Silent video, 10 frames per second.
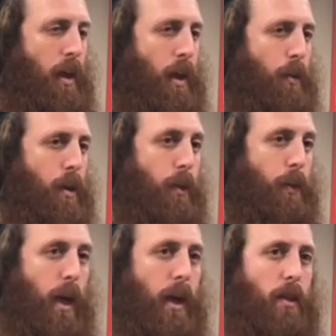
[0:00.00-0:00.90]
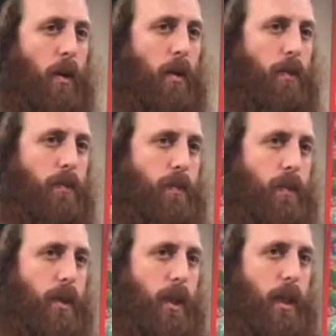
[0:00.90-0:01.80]
Now the Creator,
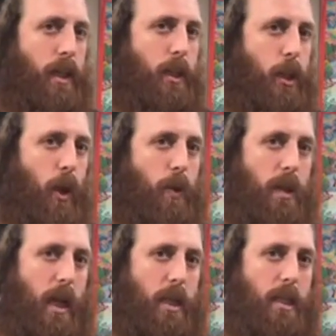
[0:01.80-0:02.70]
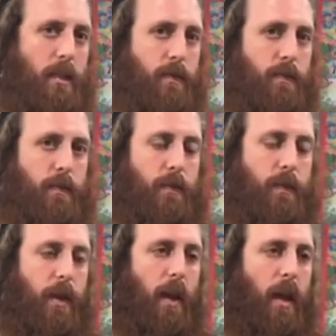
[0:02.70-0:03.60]
He chose us,
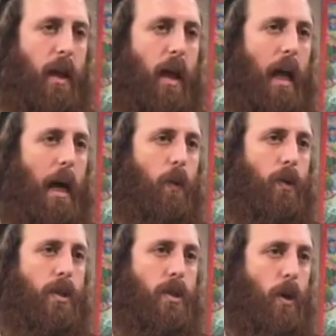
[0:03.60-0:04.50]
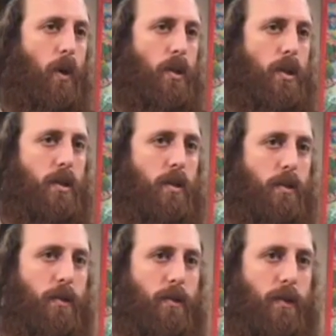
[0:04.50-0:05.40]
our souls,
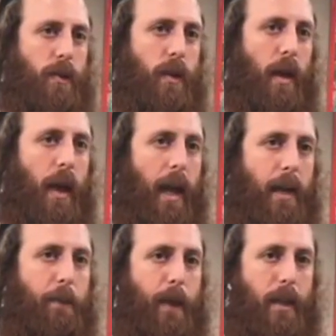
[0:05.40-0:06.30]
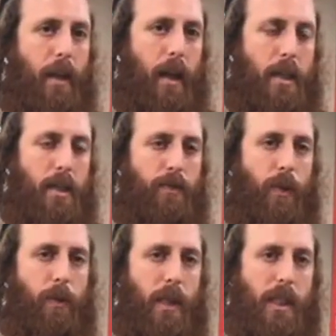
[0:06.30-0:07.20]
handpicked us
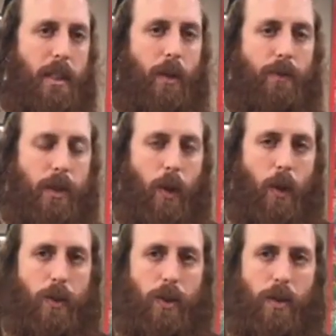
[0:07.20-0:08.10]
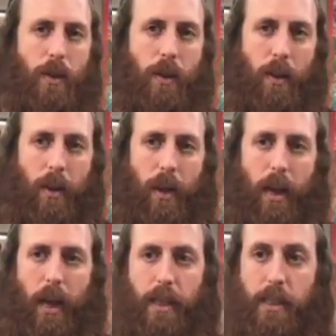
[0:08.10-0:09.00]
from the sea of souls
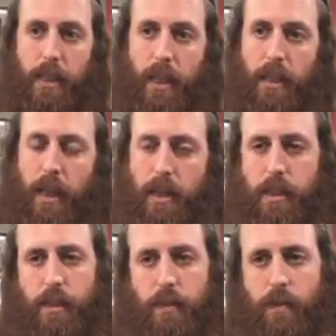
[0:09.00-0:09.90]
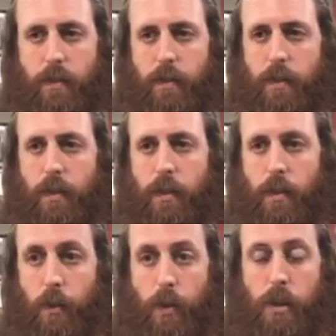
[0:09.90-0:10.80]
and sent us
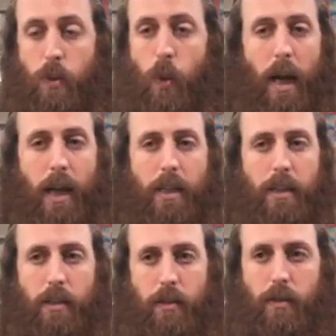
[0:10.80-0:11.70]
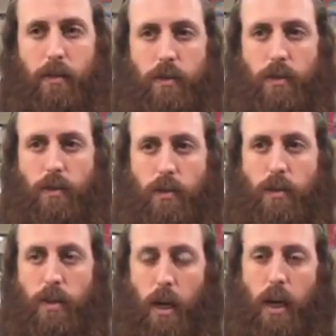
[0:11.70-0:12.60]
to this wild,
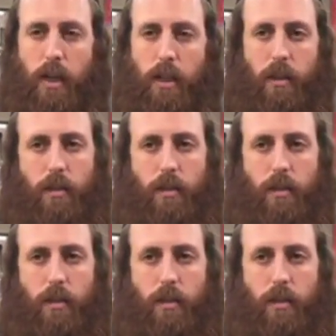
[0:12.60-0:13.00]
dark,